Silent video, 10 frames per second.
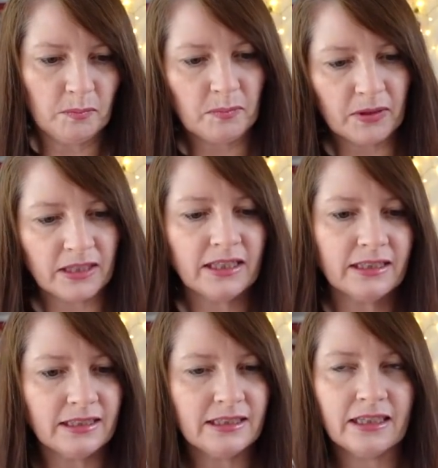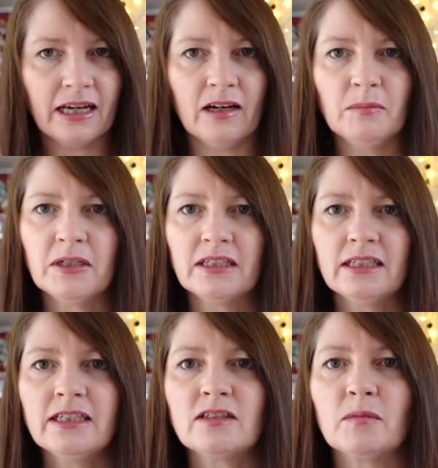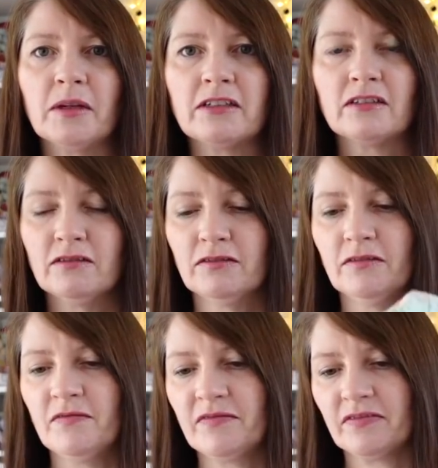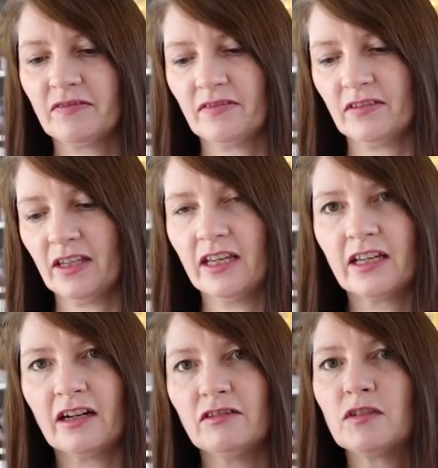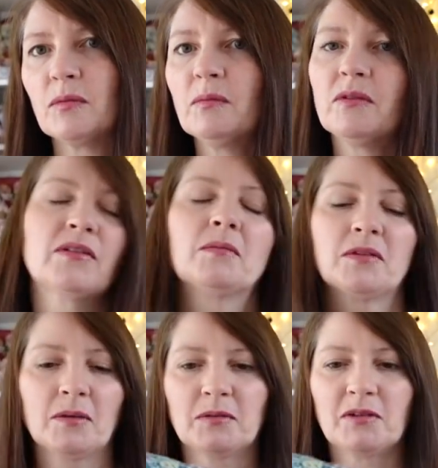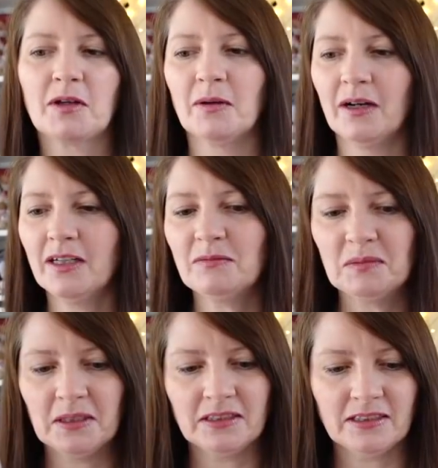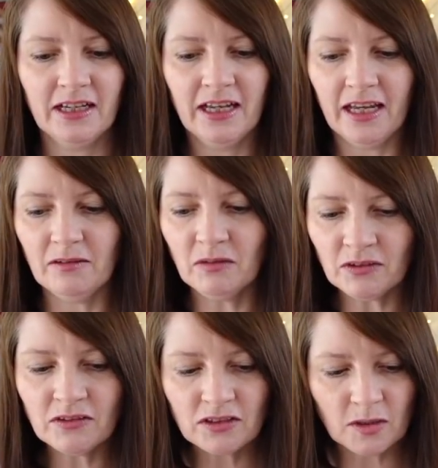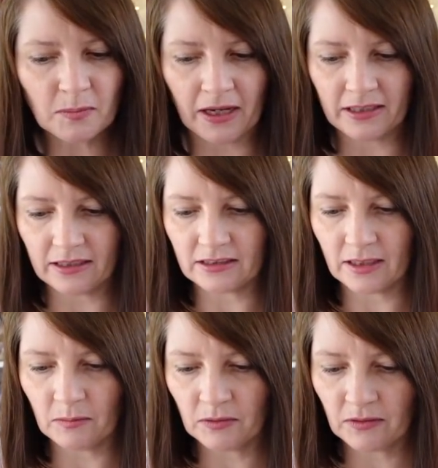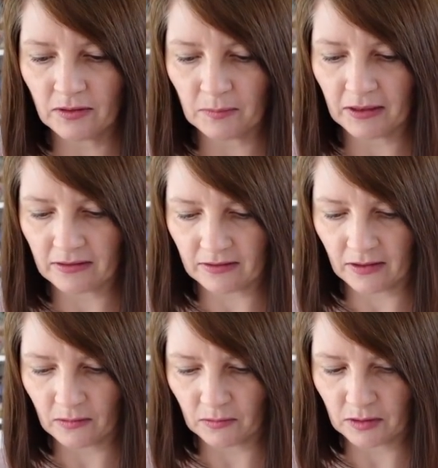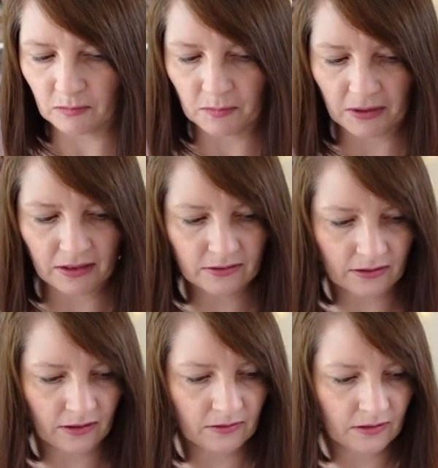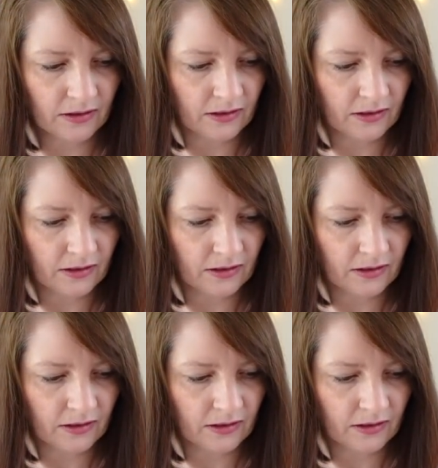But yeah, I mean, a little bit of encouragement was sometimes required, but it wasn't too bad actually. It wasn't as bad as I thought it would be, so